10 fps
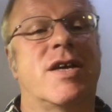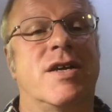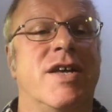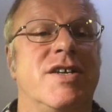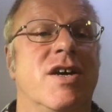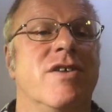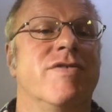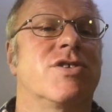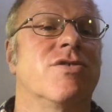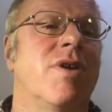heading
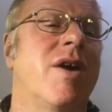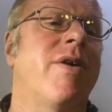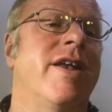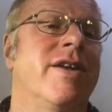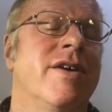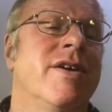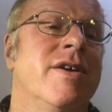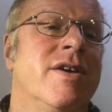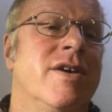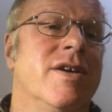over to Rowan.
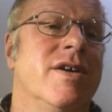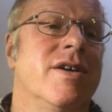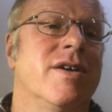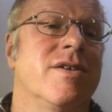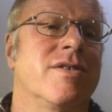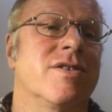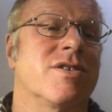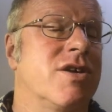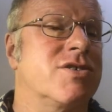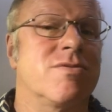
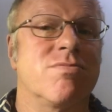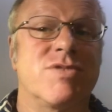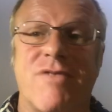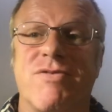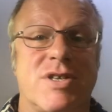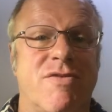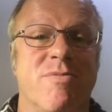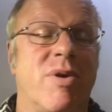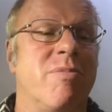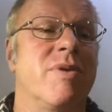There's several
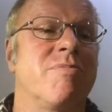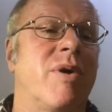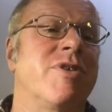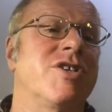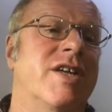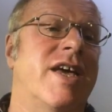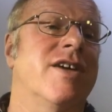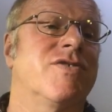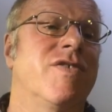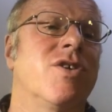different published
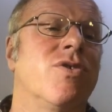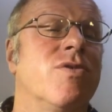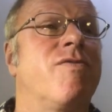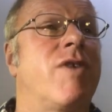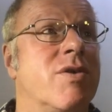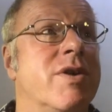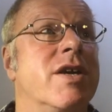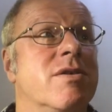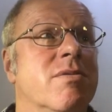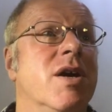accounts of it, all
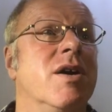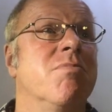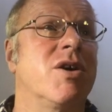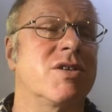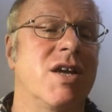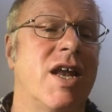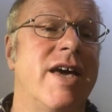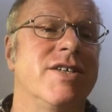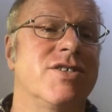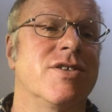following modern
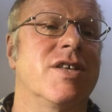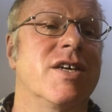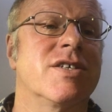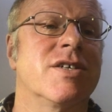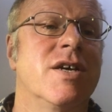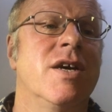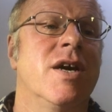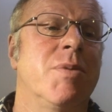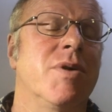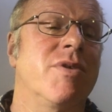lanes and things,
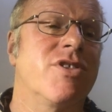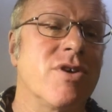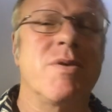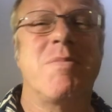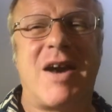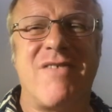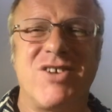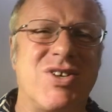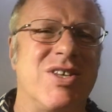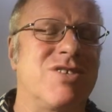but we thought we'd better have a
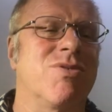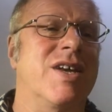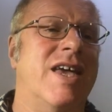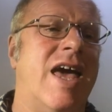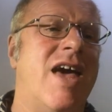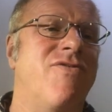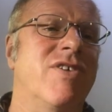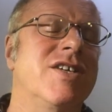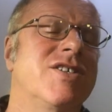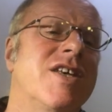look at this one
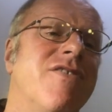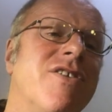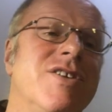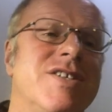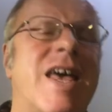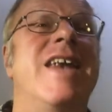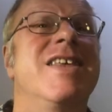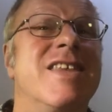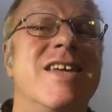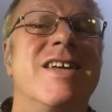carefully, see if there is
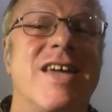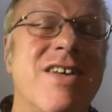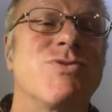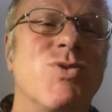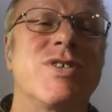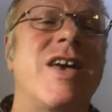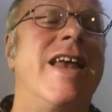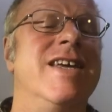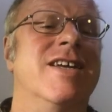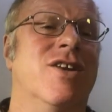anything, was there
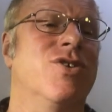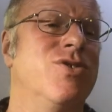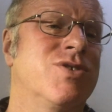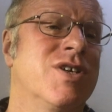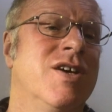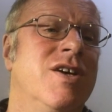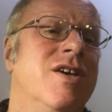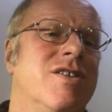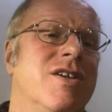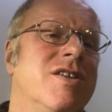any clues
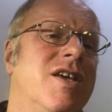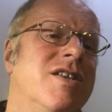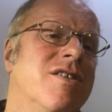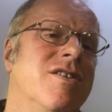that